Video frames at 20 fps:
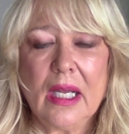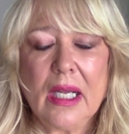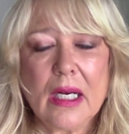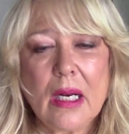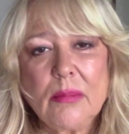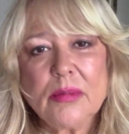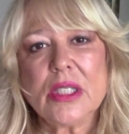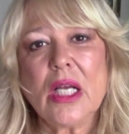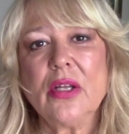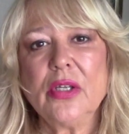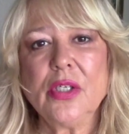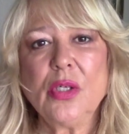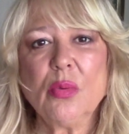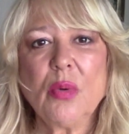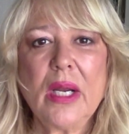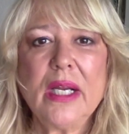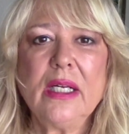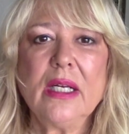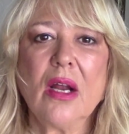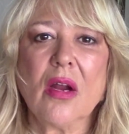And I'm telling you
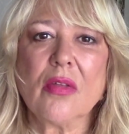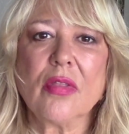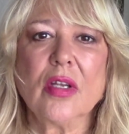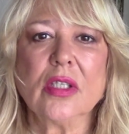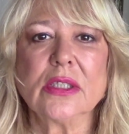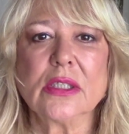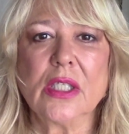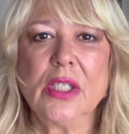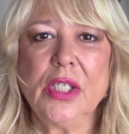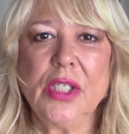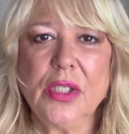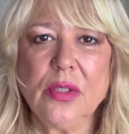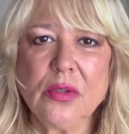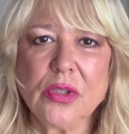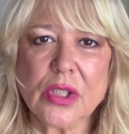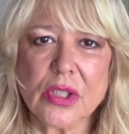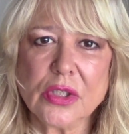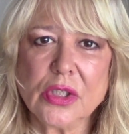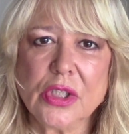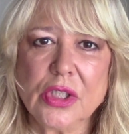right now, there's a
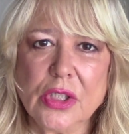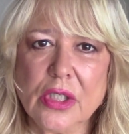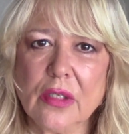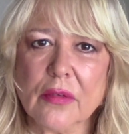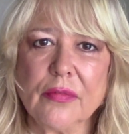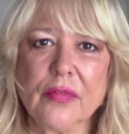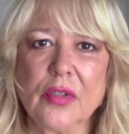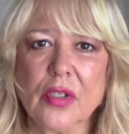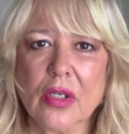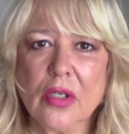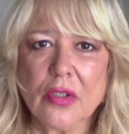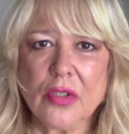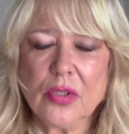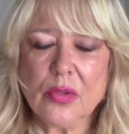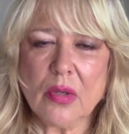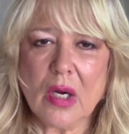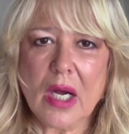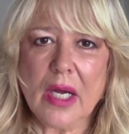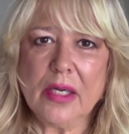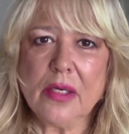huge shift
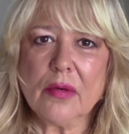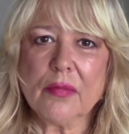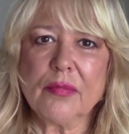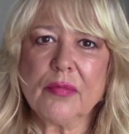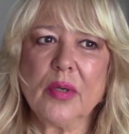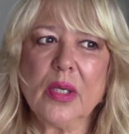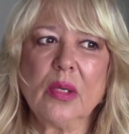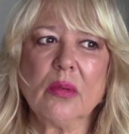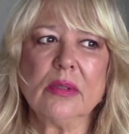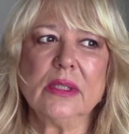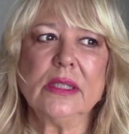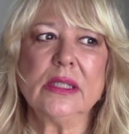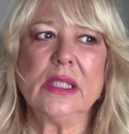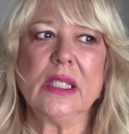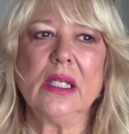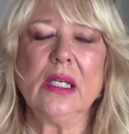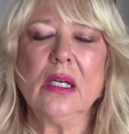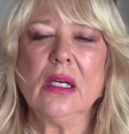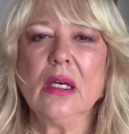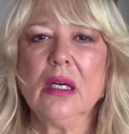to a higher
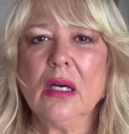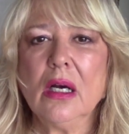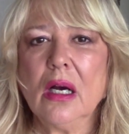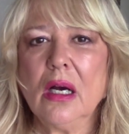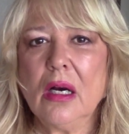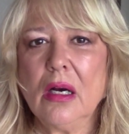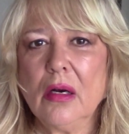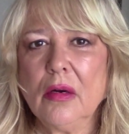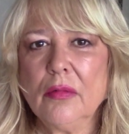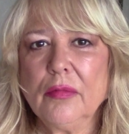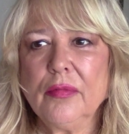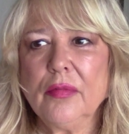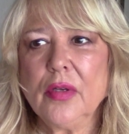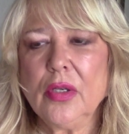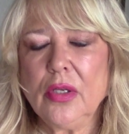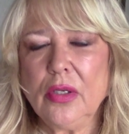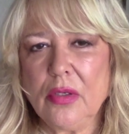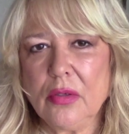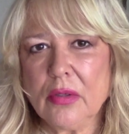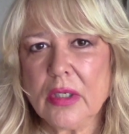frequency of
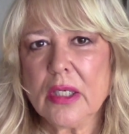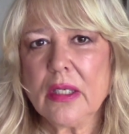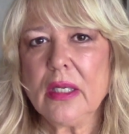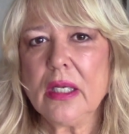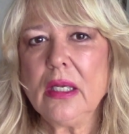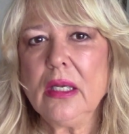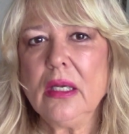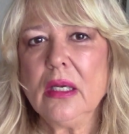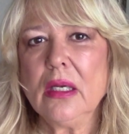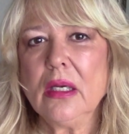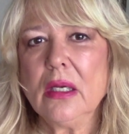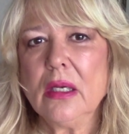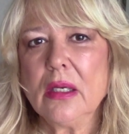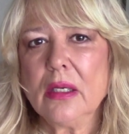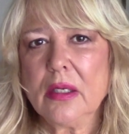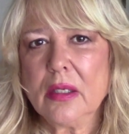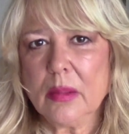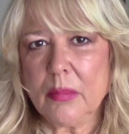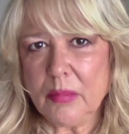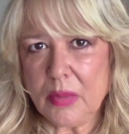unity,
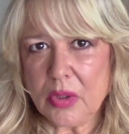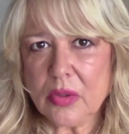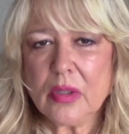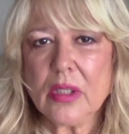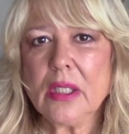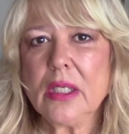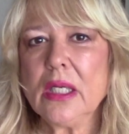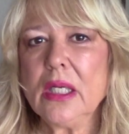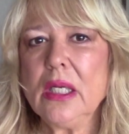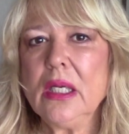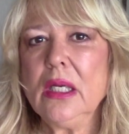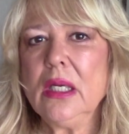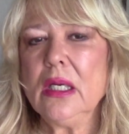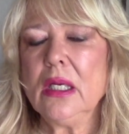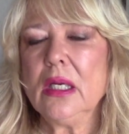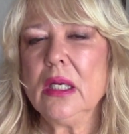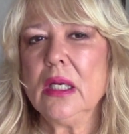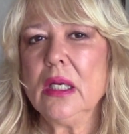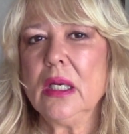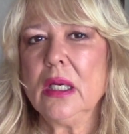community,
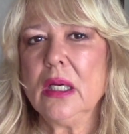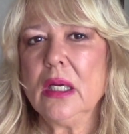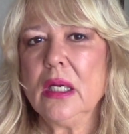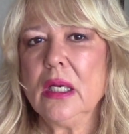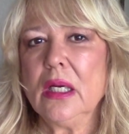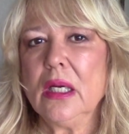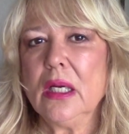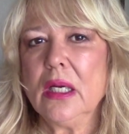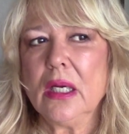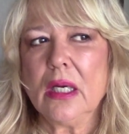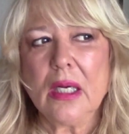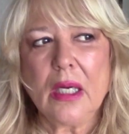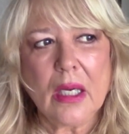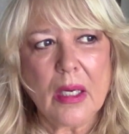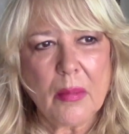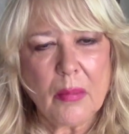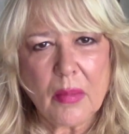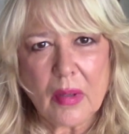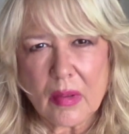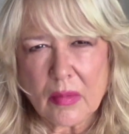
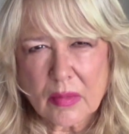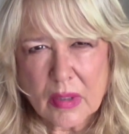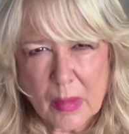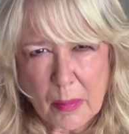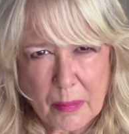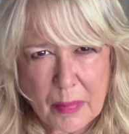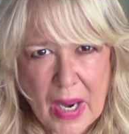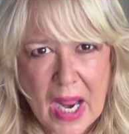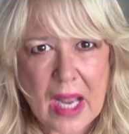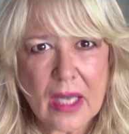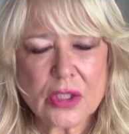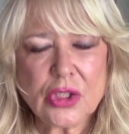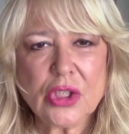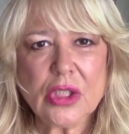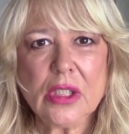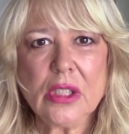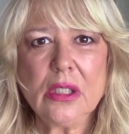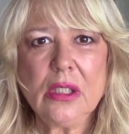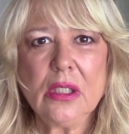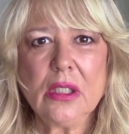
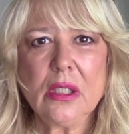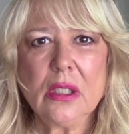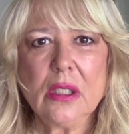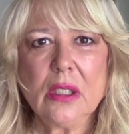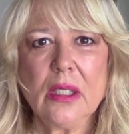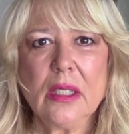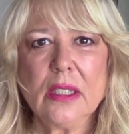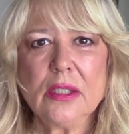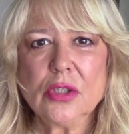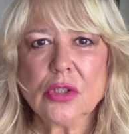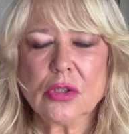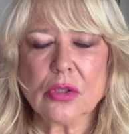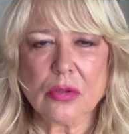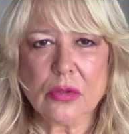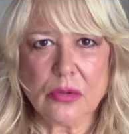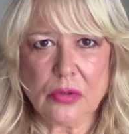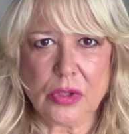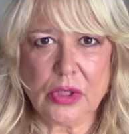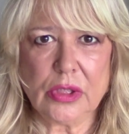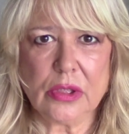compassion,
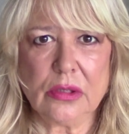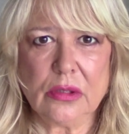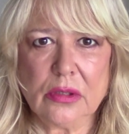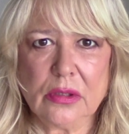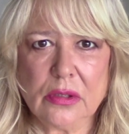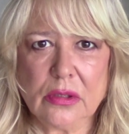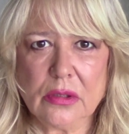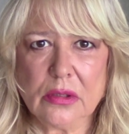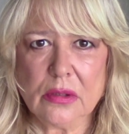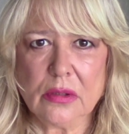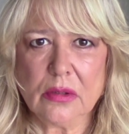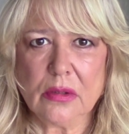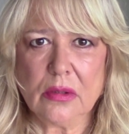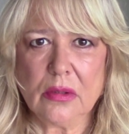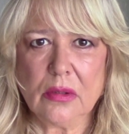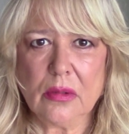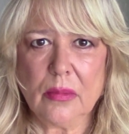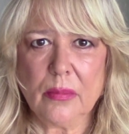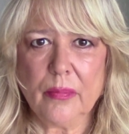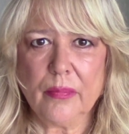solutions.
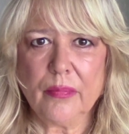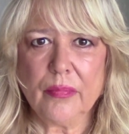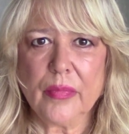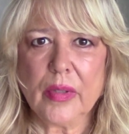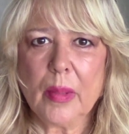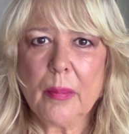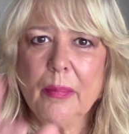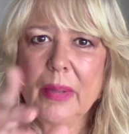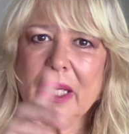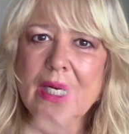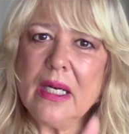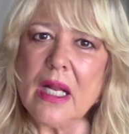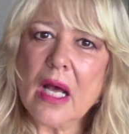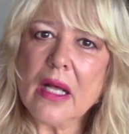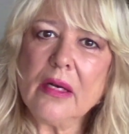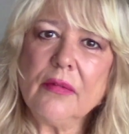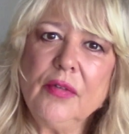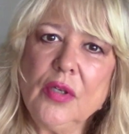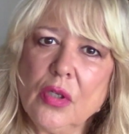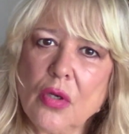But
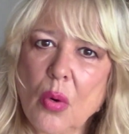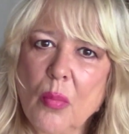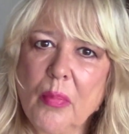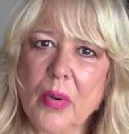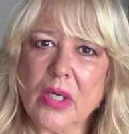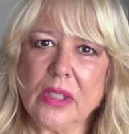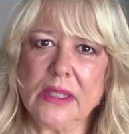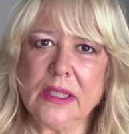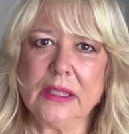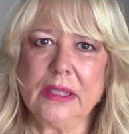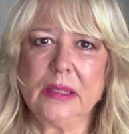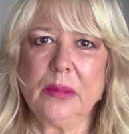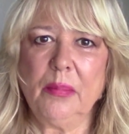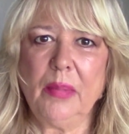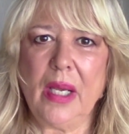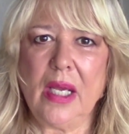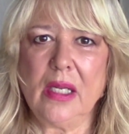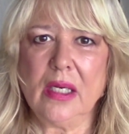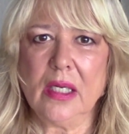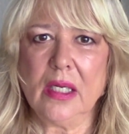not if you don't
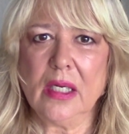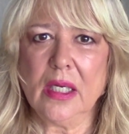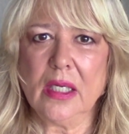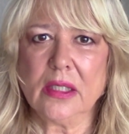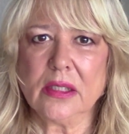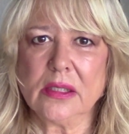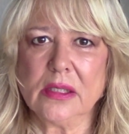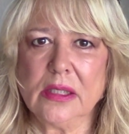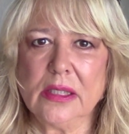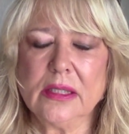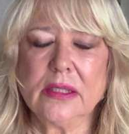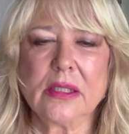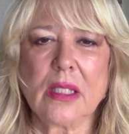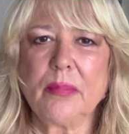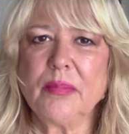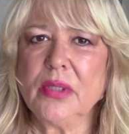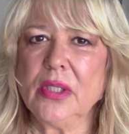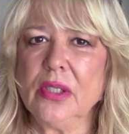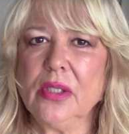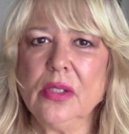participate in it. It's
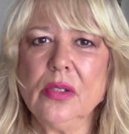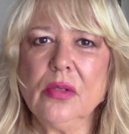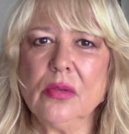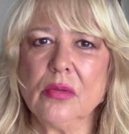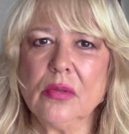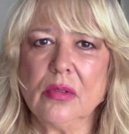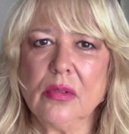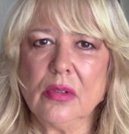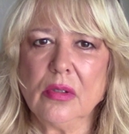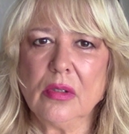up to you.